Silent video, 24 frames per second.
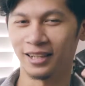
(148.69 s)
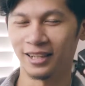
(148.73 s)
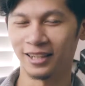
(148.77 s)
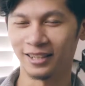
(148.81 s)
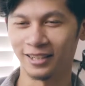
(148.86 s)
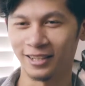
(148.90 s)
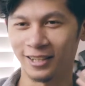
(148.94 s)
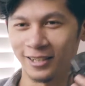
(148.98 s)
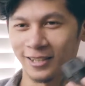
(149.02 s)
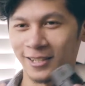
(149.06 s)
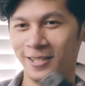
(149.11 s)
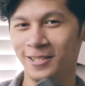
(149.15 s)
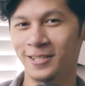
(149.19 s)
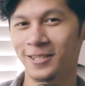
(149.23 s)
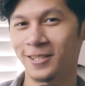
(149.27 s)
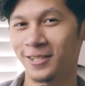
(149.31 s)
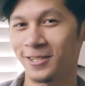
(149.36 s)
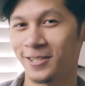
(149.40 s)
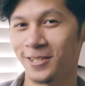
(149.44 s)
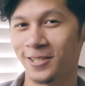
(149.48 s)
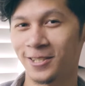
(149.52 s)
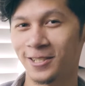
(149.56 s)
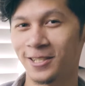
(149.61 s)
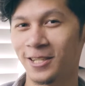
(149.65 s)
And like I
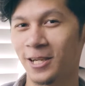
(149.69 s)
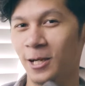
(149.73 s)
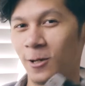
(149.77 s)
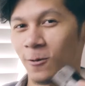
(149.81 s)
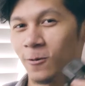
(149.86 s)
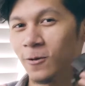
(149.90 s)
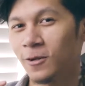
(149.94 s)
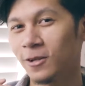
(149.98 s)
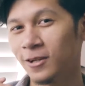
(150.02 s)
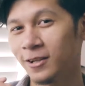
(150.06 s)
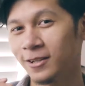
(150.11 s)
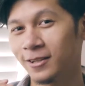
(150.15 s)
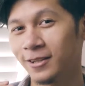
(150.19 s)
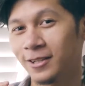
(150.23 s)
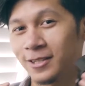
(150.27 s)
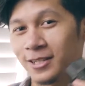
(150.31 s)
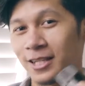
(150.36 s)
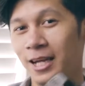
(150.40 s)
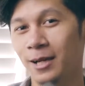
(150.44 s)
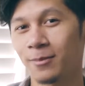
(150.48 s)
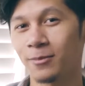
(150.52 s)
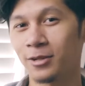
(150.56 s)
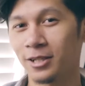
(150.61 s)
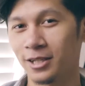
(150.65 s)
said just now, this
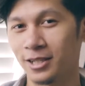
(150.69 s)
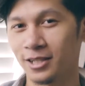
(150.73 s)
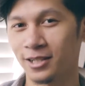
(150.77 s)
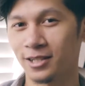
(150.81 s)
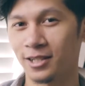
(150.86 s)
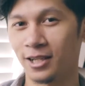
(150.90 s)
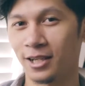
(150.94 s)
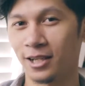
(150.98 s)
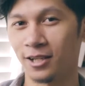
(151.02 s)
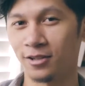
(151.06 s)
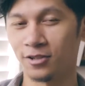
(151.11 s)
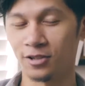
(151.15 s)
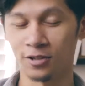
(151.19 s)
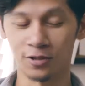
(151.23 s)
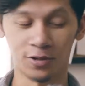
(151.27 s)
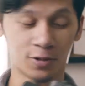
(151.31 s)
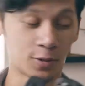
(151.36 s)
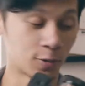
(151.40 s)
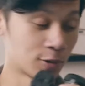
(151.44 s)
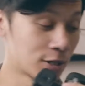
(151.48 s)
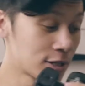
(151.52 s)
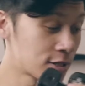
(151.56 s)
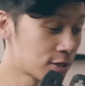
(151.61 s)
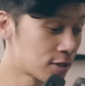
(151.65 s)
camera is aging.
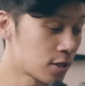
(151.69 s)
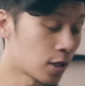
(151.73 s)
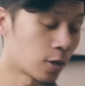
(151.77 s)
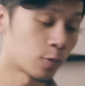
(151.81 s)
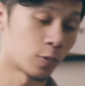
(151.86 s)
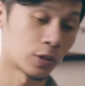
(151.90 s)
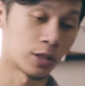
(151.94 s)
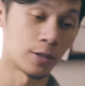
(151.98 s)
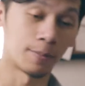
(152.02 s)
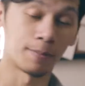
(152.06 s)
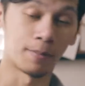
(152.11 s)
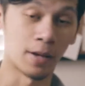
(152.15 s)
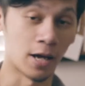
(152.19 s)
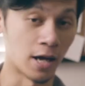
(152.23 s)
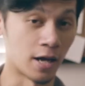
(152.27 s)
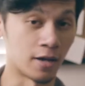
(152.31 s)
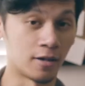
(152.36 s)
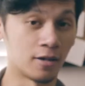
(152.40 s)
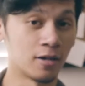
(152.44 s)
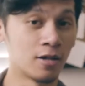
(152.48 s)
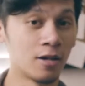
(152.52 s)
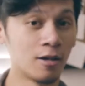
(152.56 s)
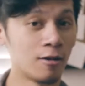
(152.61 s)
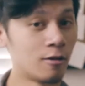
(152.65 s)
So let's start with the bad.